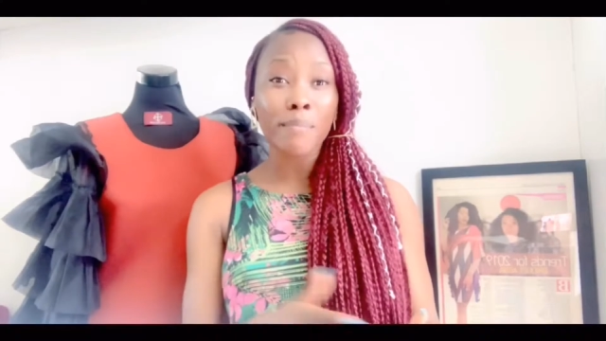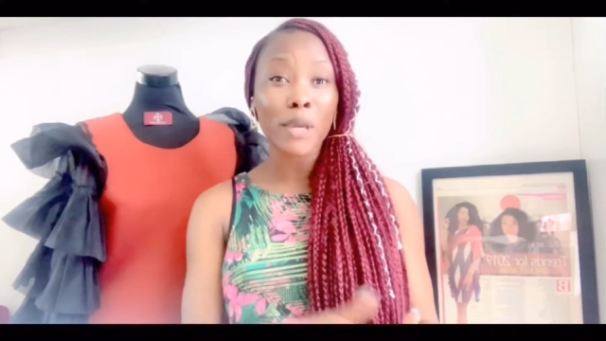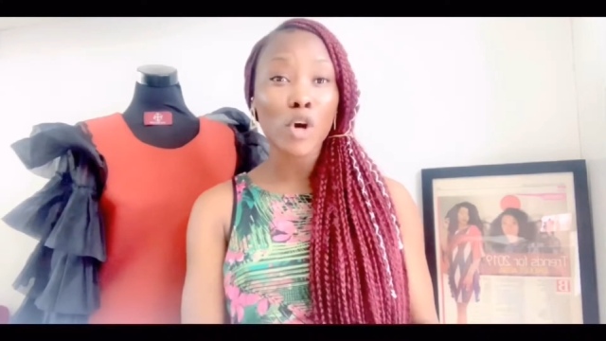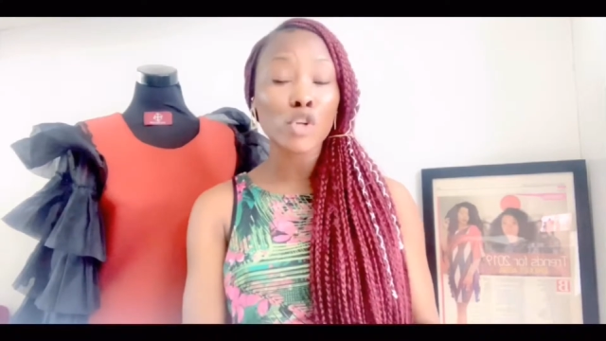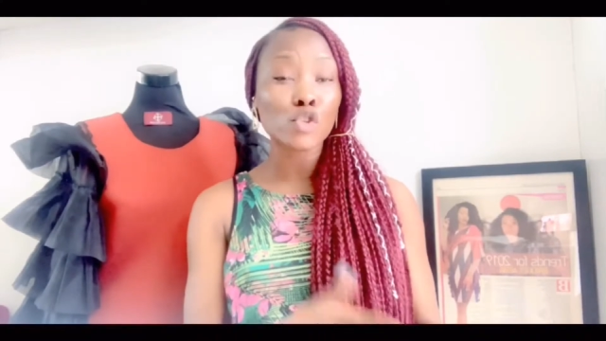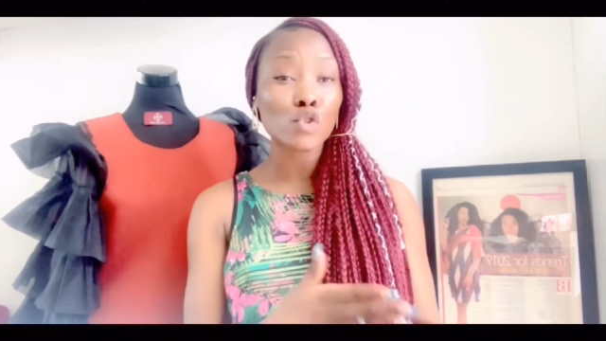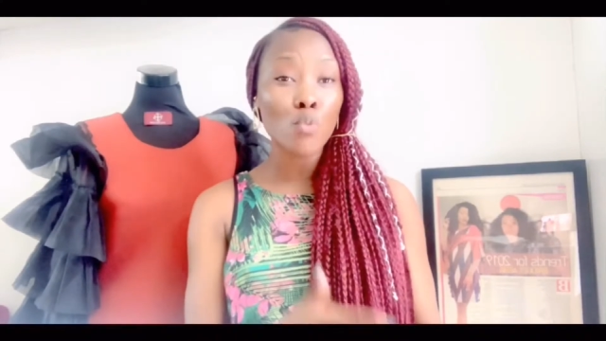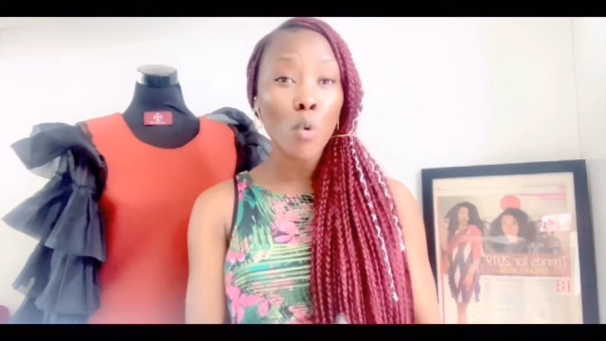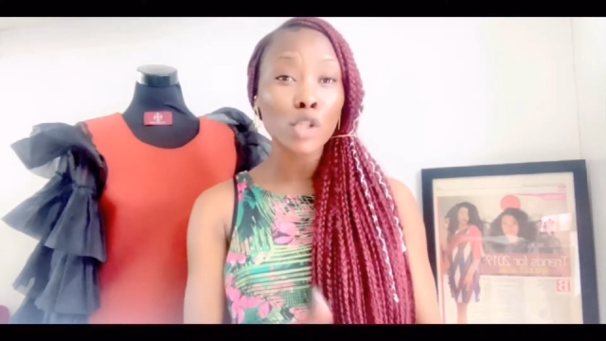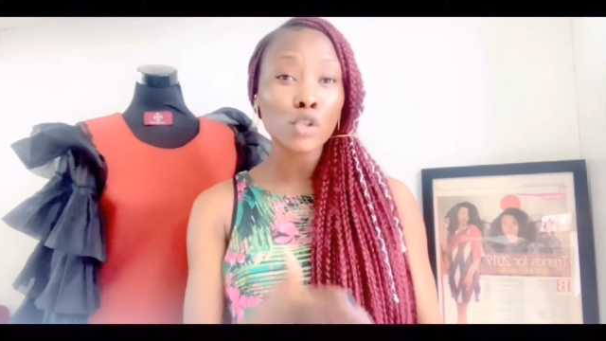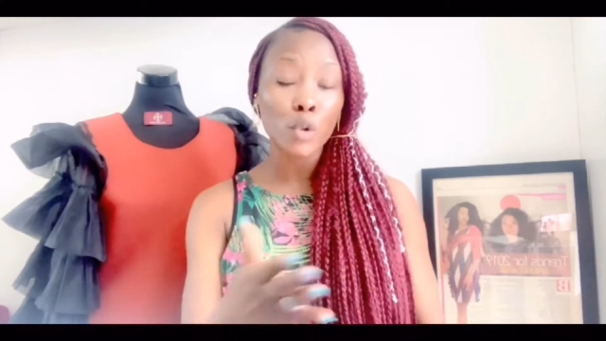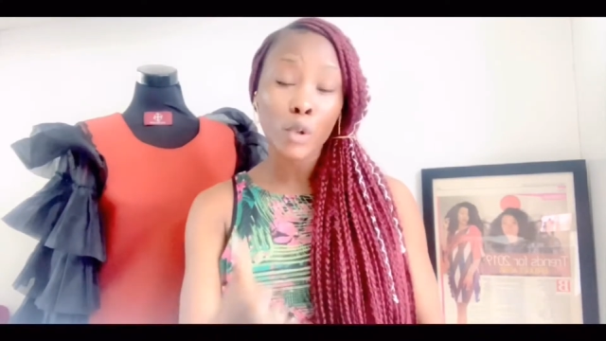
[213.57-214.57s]
because you
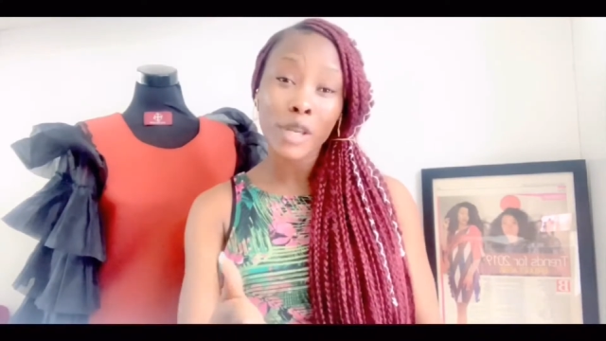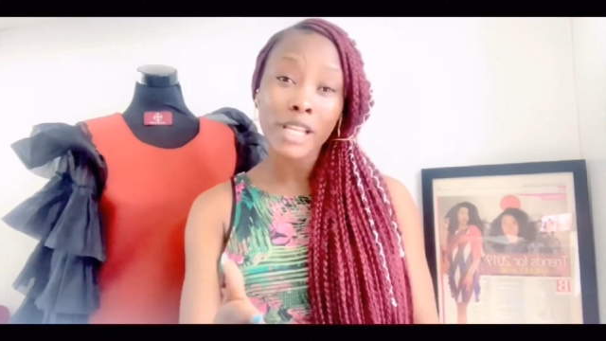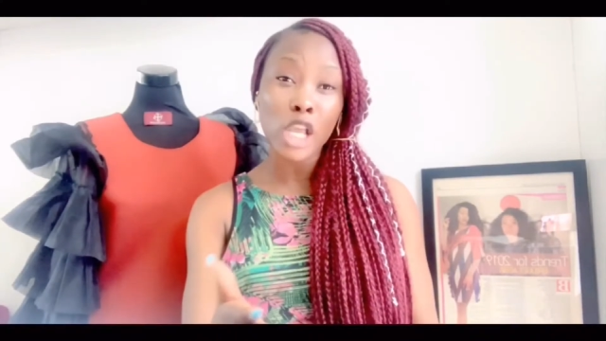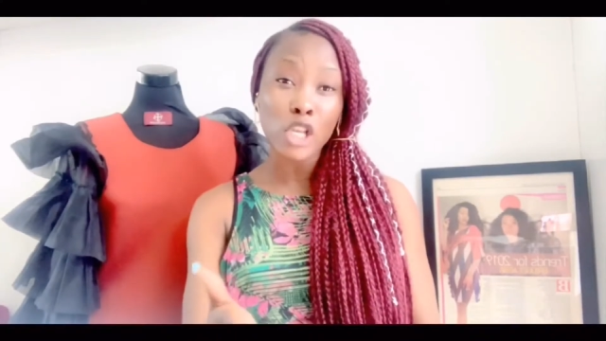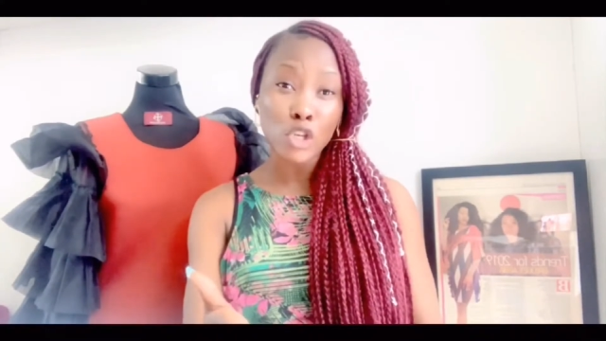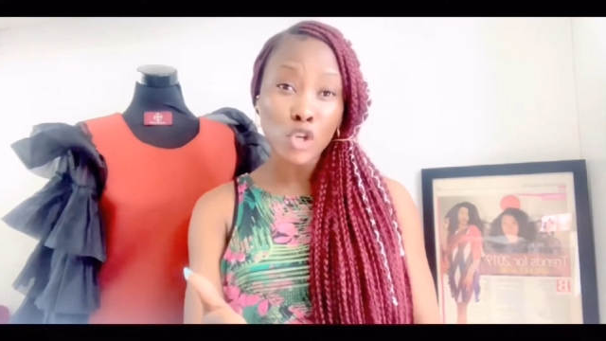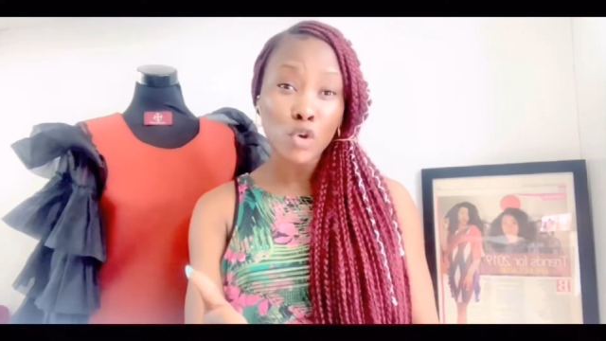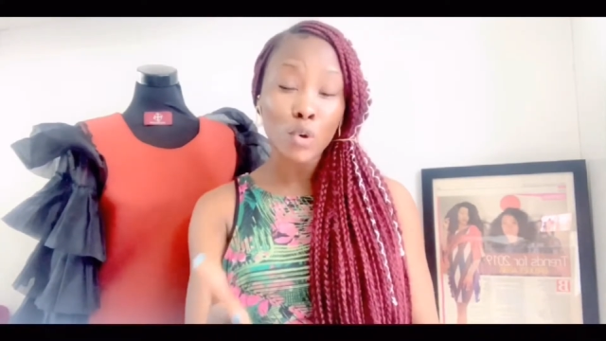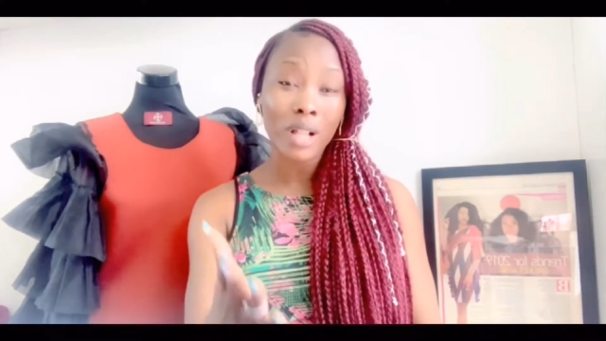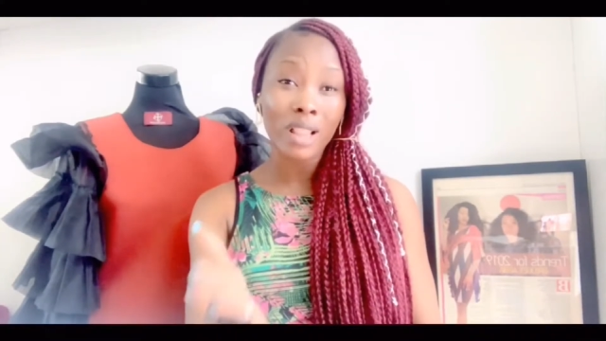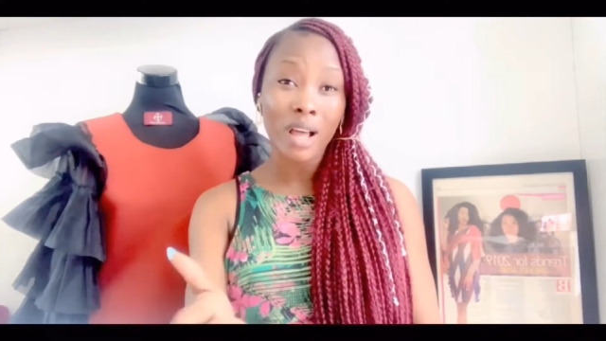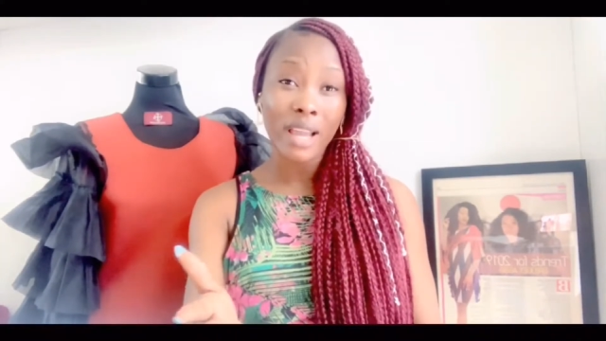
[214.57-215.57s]
want to create a new
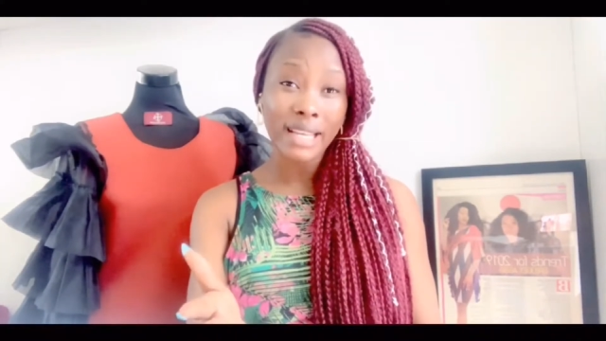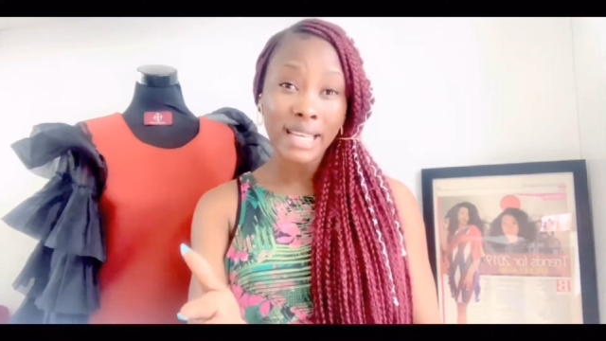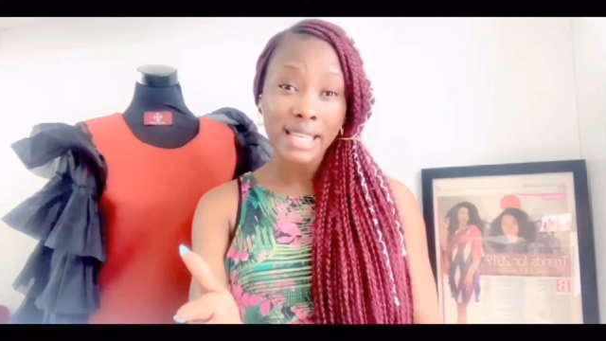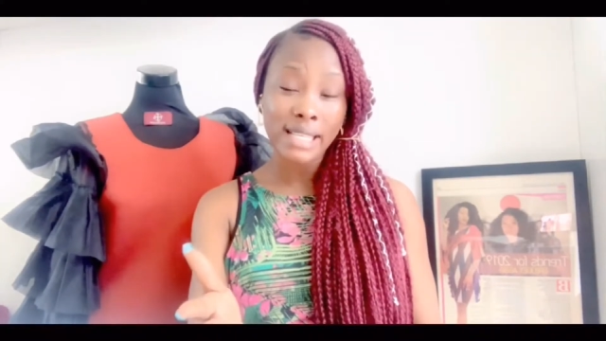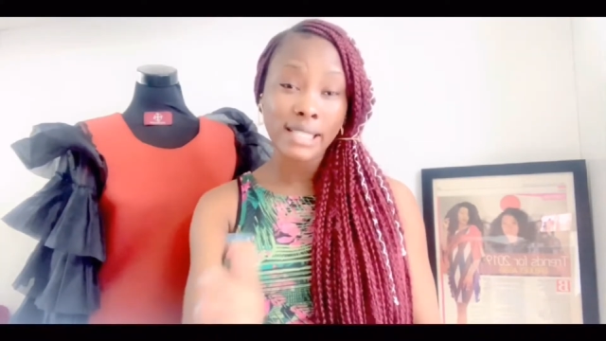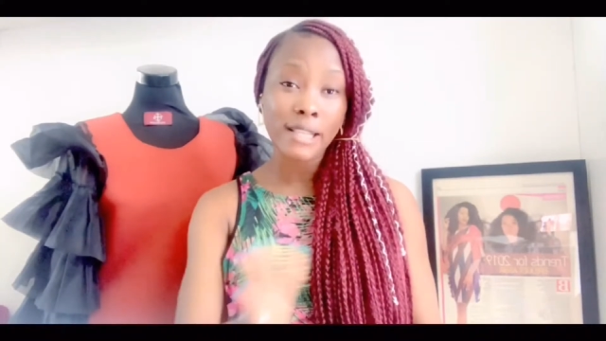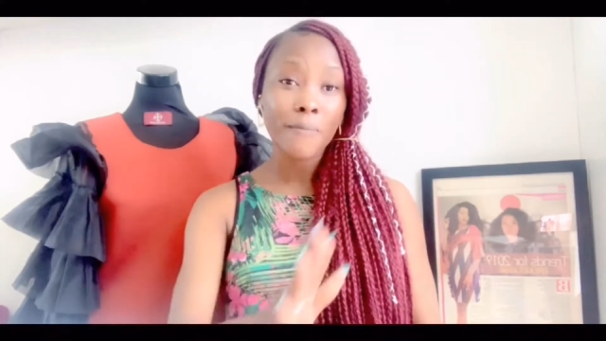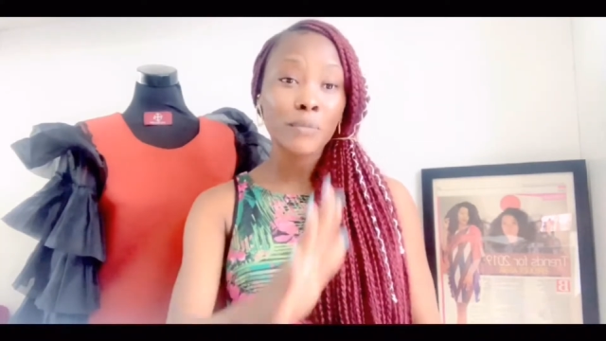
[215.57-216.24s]
client list.